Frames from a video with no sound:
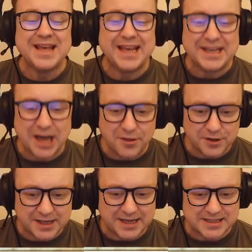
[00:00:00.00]
in other
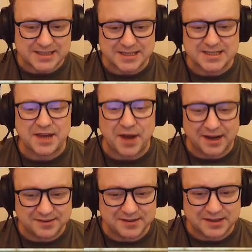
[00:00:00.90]
cases, and I
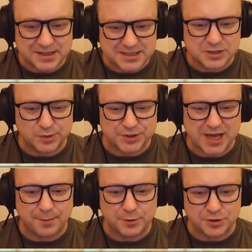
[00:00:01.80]
think this is what's
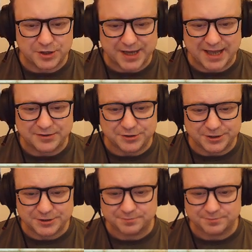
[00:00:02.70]
happened to the candidate